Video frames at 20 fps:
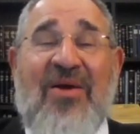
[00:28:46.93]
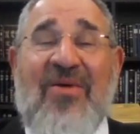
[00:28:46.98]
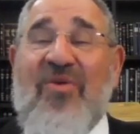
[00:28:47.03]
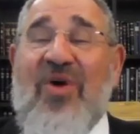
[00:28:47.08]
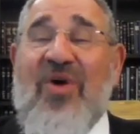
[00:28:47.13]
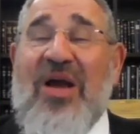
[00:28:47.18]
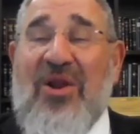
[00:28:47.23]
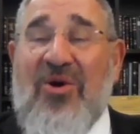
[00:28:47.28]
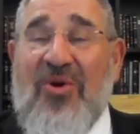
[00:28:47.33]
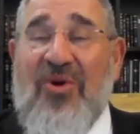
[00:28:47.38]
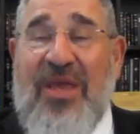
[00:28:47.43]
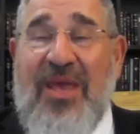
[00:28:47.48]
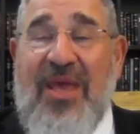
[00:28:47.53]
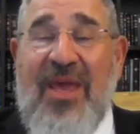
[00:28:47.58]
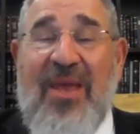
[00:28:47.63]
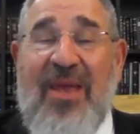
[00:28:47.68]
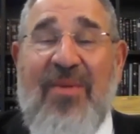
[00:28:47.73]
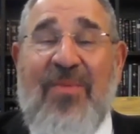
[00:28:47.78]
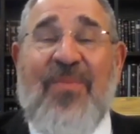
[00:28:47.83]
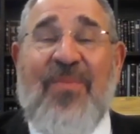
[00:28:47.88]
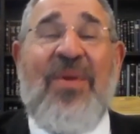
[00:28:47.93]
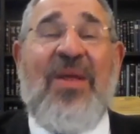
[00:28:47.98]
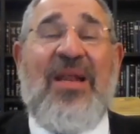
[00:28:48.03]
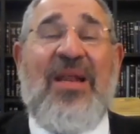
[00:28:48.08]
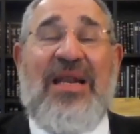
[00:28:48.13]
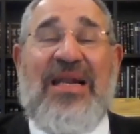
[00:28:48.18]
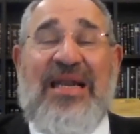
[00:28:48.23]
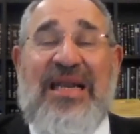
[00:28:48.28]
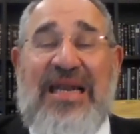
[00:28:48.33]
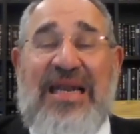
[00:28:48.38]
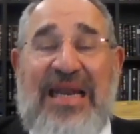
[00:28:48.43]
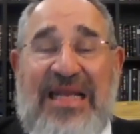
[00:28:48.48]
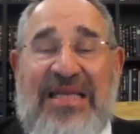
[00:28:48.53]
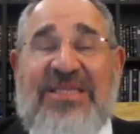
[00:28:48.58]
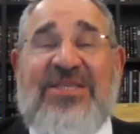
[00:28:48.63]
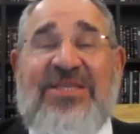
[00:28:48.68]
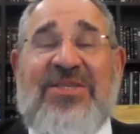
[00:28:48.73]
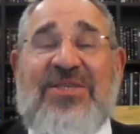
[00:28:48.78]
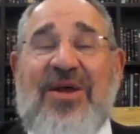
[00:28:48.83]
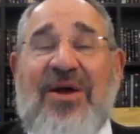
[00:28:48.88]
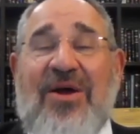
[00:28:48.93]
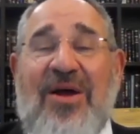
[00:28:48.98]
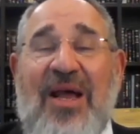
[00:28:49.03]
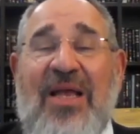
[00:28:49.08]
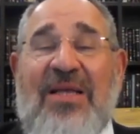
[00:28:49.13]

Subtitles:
Mo'elokim Nisa